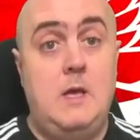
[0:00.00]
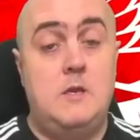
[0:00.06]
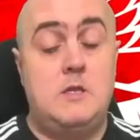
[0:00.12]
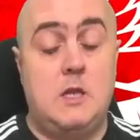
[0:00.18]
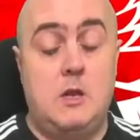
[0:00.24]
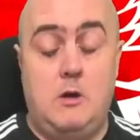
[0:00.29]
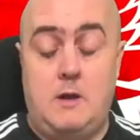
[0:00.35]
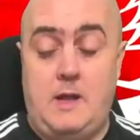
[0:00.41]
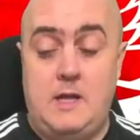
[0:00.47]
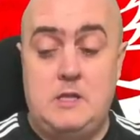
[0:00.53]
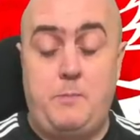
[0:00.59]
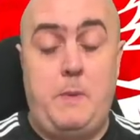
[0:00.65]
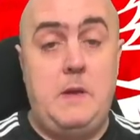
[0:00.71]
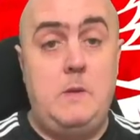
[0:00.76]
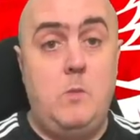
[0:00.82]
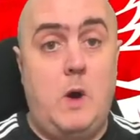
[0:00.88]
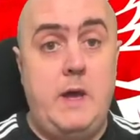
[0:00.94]
So look, it's
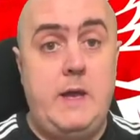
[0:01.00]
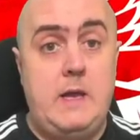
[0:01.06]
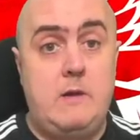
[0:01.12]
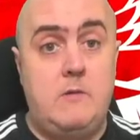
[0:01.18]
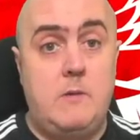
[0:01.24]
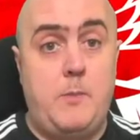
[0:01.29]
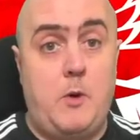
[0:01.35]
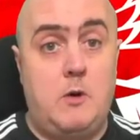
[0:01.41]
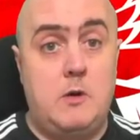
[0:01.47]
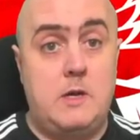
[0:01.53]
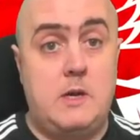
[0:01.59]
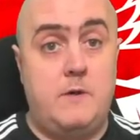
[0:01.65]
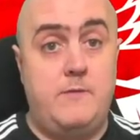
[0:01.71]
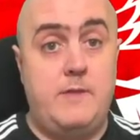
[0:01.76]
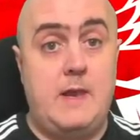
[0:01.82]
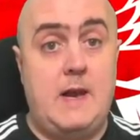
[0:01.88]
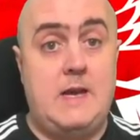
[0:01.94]
been widely reported
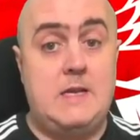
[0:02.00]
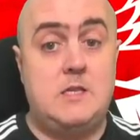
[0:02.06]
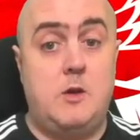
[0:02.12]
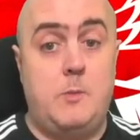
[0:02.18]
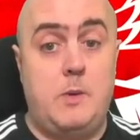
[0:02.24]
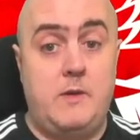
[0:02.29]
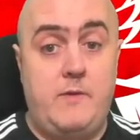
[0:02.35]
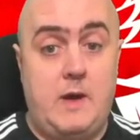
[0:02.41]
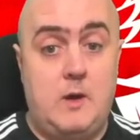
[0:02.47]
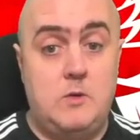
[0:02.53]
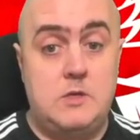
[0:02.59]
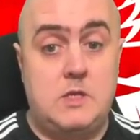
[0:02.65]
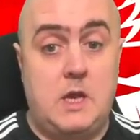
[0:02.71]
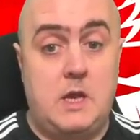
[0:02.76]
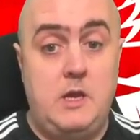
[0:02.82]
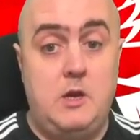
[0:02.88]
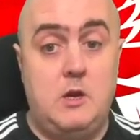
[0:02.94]
over the last couple of hours
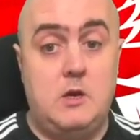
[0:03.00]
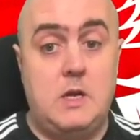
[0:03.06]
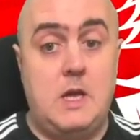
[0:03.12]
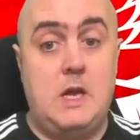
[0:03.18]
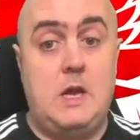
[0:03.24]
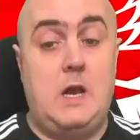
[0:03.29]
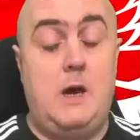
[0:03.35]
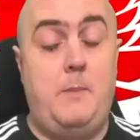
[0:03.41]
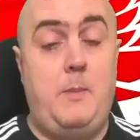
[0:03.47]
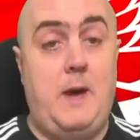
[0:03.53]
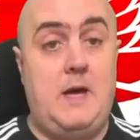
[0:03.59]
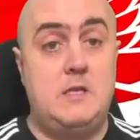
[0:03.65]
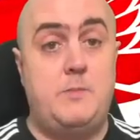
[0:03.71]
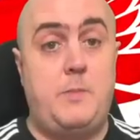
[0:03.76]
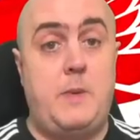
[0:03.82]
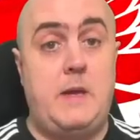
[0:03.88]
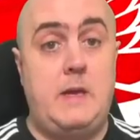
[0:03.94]
that Jurgen Klopp
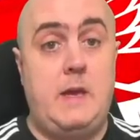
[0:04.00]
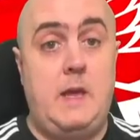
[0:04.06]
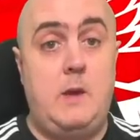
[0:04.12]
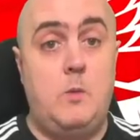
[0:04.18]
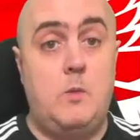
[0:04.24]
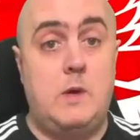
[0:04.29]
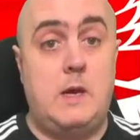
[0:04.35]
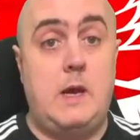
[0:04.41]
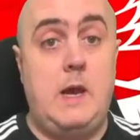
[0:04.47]
has been hit with an